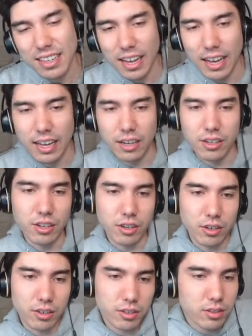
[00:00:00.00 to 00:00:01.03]
I don't
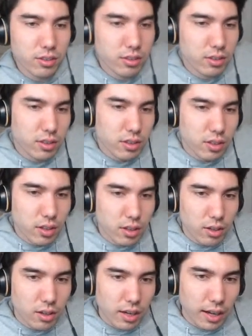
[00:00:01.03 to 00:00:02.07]
know.
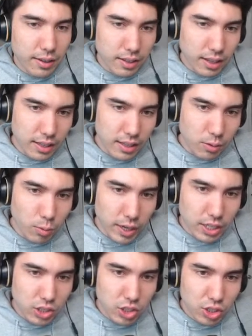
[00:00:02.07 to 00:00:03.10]
I think
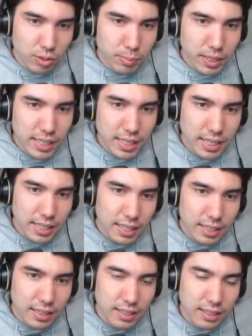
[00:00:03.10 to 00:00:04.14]
white should be
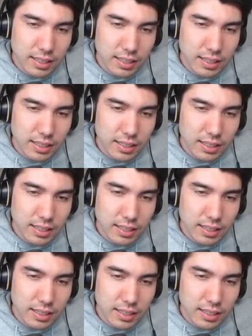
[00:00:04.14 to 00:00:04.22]
getting...